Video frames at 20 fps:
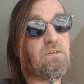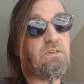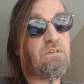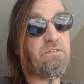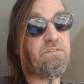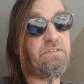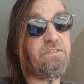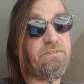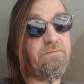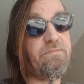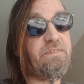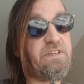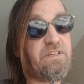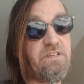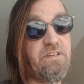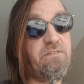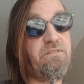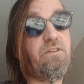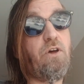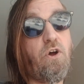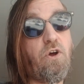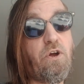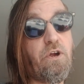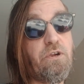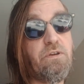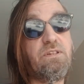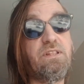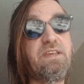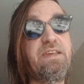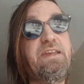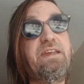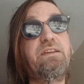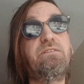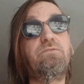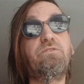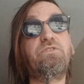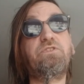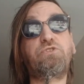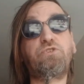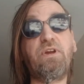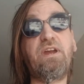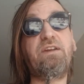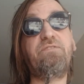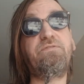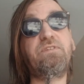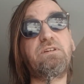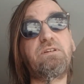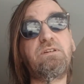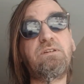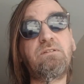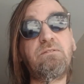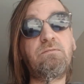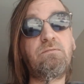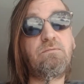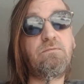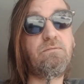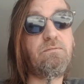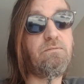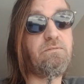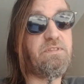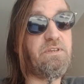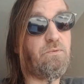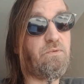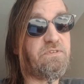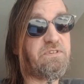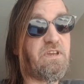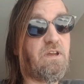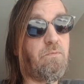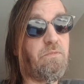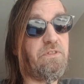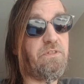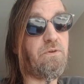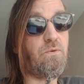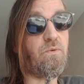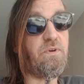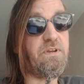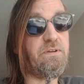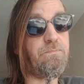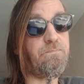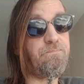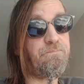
So they could hardly handle the traffic that was coming their way.